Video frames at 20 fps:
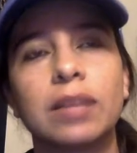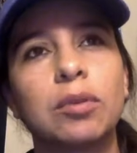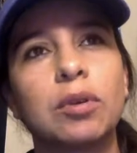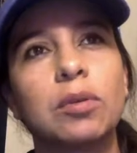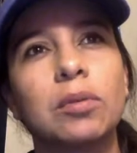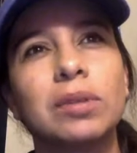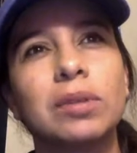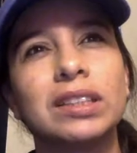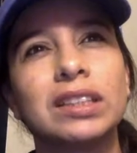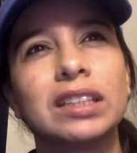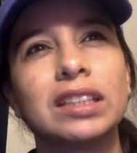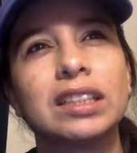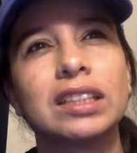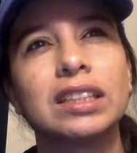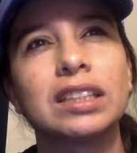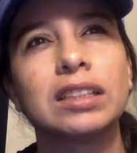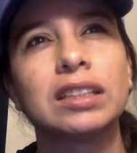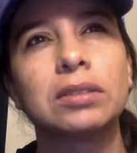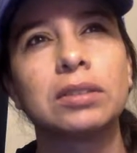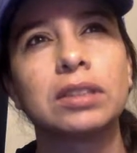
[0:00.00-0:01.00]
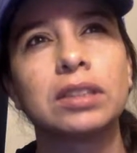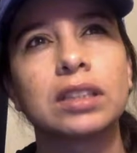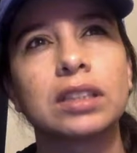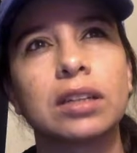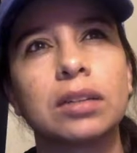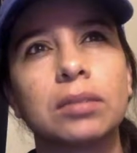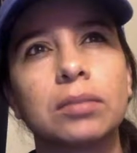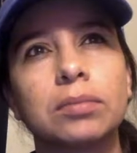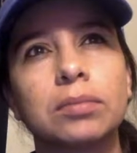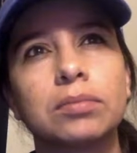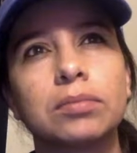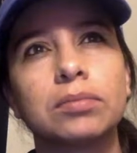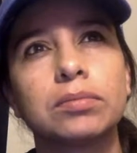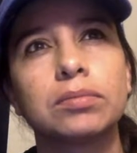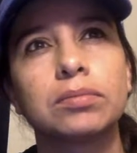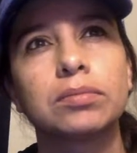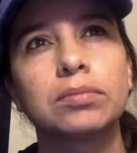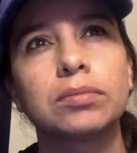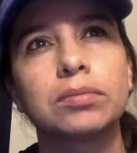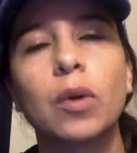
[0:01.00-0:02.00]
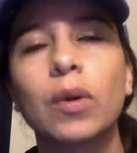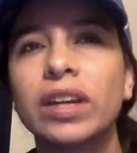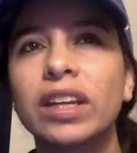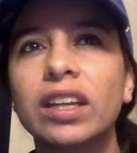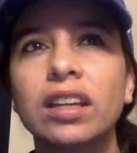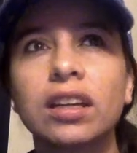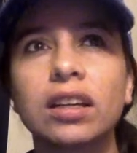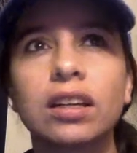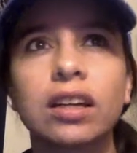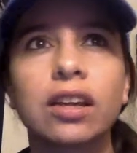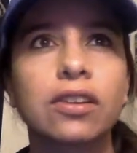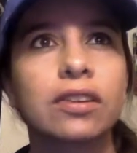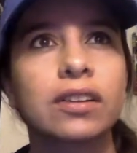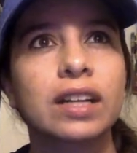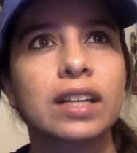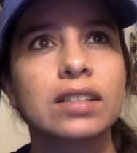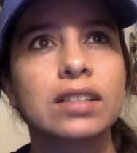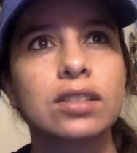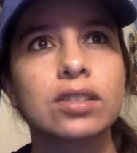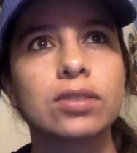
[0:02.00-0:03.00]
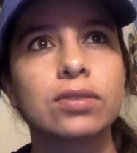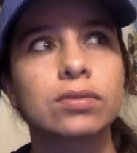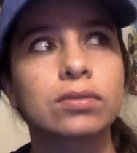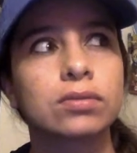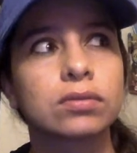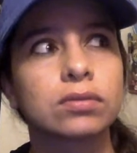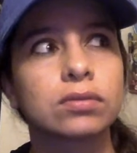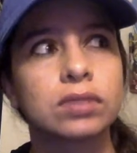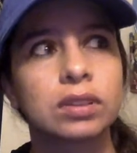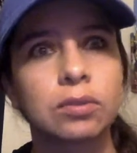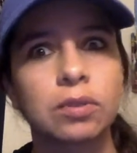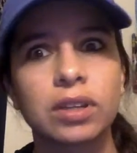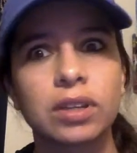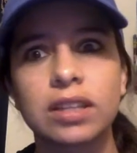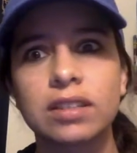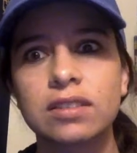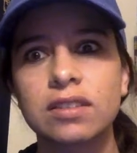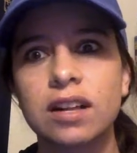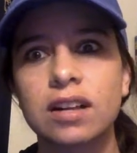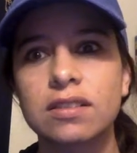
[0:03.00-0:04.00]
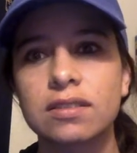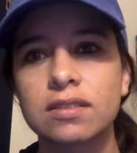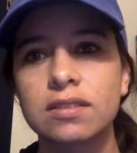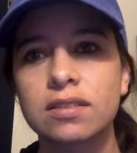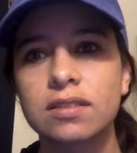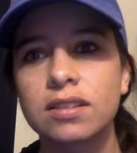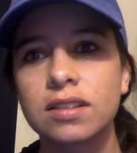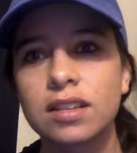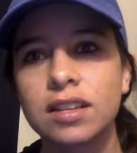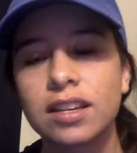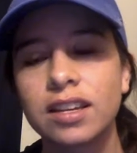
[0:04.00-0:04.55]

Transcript: what was it? It was I did another class too in one of these classes.